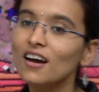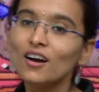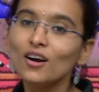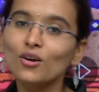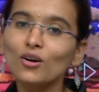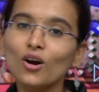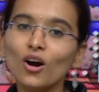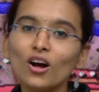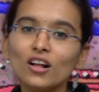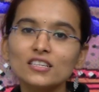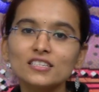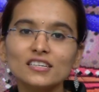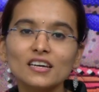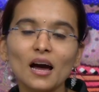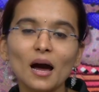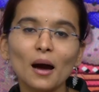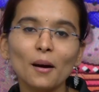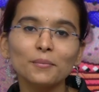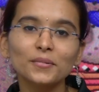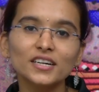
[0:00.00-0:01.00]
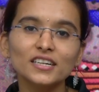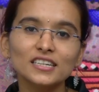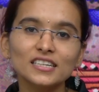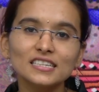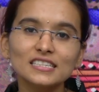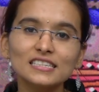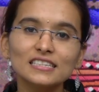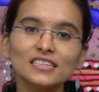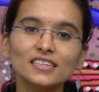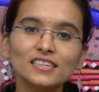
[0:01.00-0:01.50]
Golgi apparatus
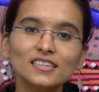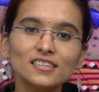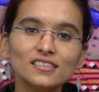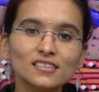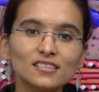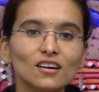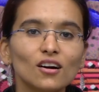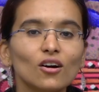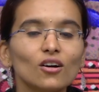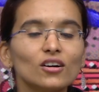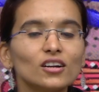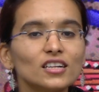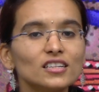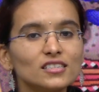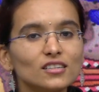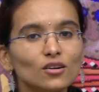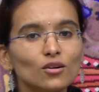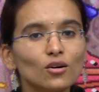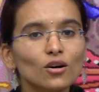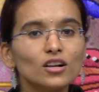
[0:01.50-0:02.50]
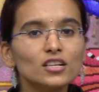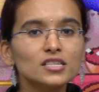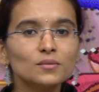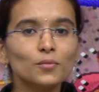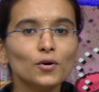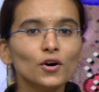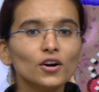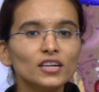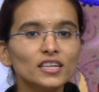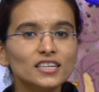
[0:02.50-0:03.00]
is, or else the Golgi
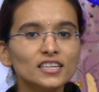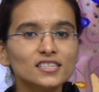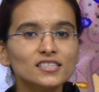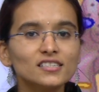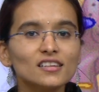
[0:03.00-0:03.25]
body is